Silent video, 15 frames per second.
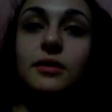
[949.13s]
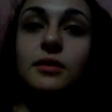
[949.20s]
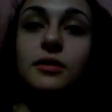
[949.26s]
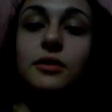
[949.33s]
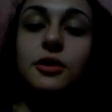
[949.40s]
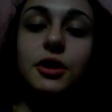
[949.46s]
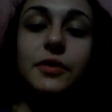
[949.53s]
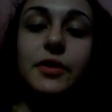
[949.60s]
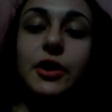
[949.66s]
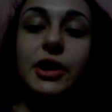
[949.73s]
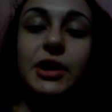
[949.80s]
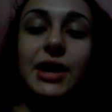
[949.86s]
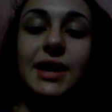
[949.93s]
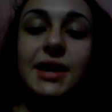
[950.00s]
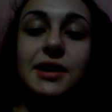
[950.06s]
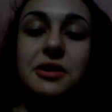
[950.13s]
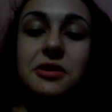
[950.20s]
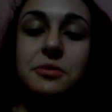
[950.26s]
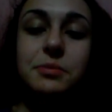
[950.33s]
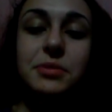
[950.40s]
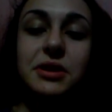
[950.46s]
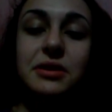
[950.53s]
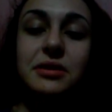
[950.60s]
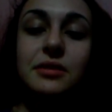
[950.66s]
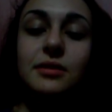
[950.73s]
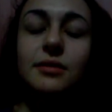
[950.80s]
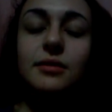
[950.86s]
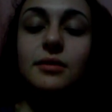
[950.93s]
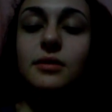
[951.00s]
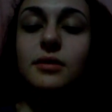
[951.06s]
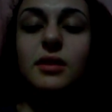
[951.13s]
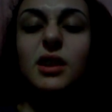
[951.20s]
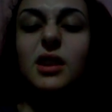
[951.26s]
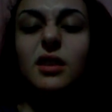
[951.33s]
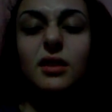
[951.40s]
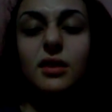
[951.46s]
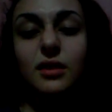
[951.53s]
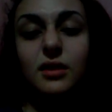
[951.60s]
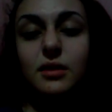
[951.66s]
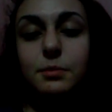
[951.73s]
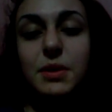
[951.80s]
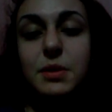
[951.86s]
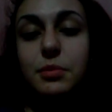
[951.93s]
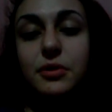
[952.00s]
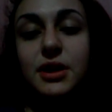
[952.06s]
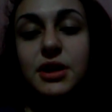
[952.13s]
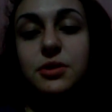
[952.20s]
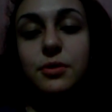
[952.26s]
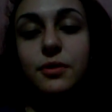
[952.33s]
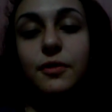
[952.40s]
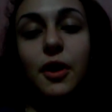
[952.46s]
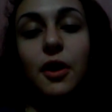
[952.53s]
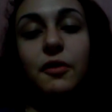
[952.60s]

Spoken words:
not a very good idea, but you know, people need to evolve.